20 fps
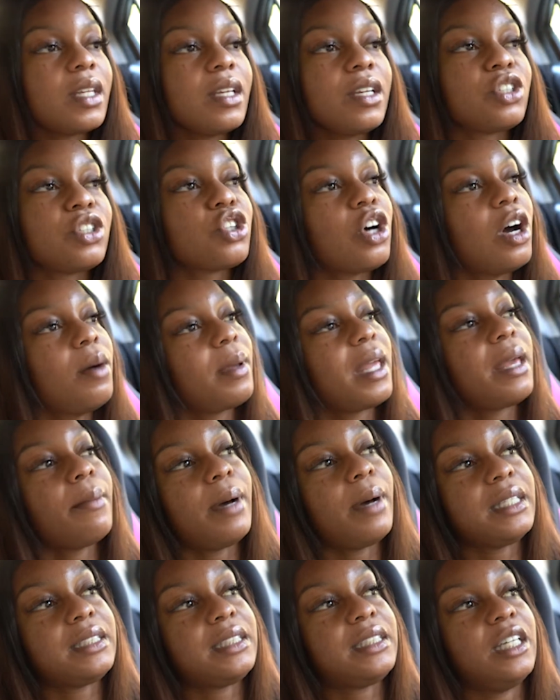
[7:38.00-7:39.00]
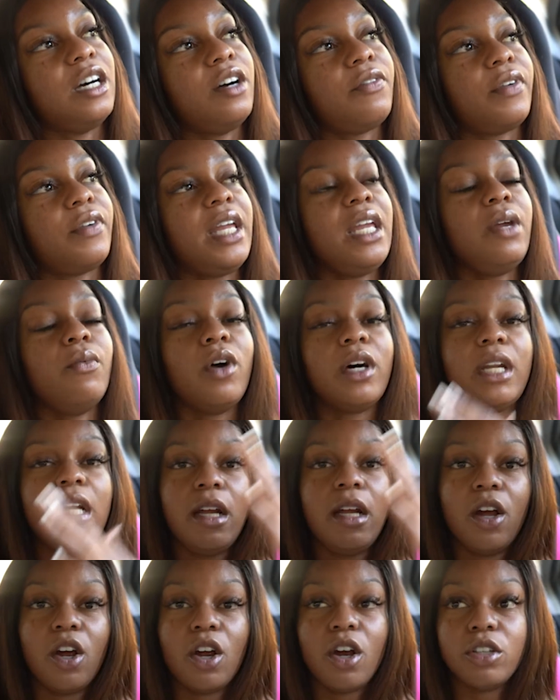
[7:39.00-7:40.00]
So I'm getting my stuff, and he
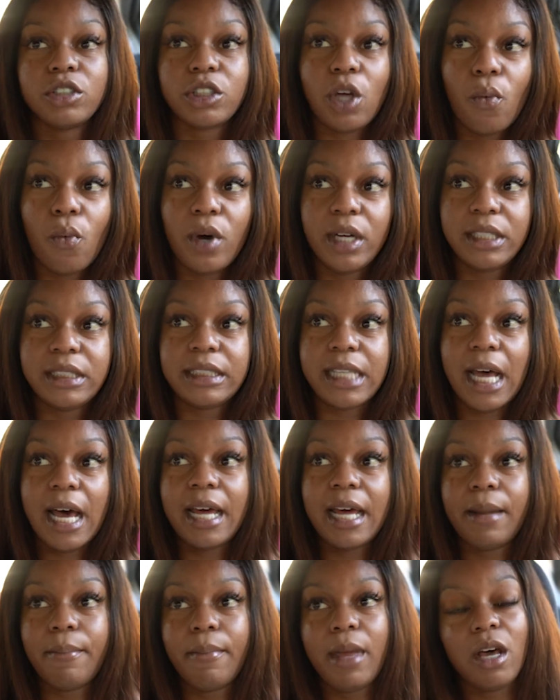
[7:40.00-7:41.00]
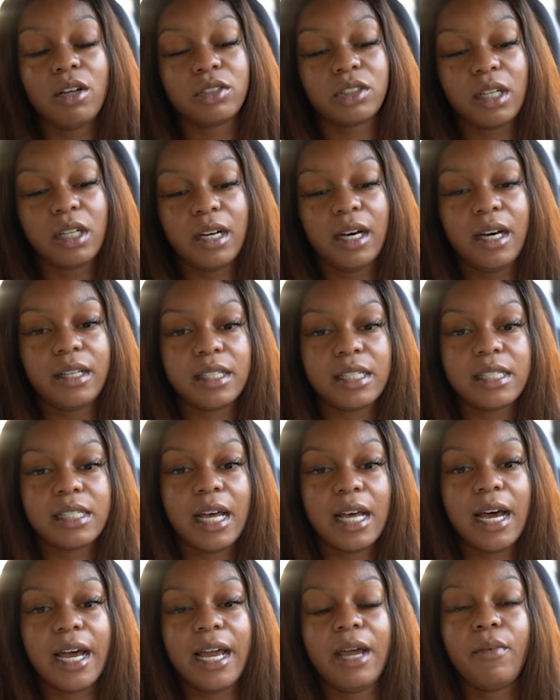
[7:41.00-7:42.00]
wanted girls on one side and males on the other
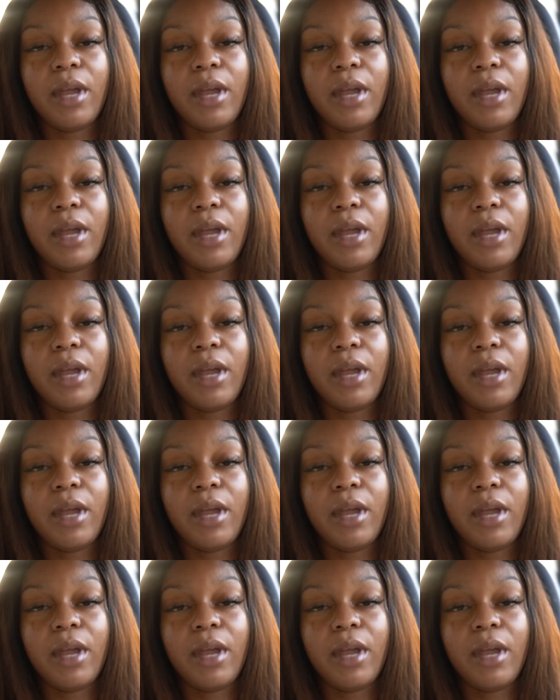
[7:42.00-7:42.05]
side,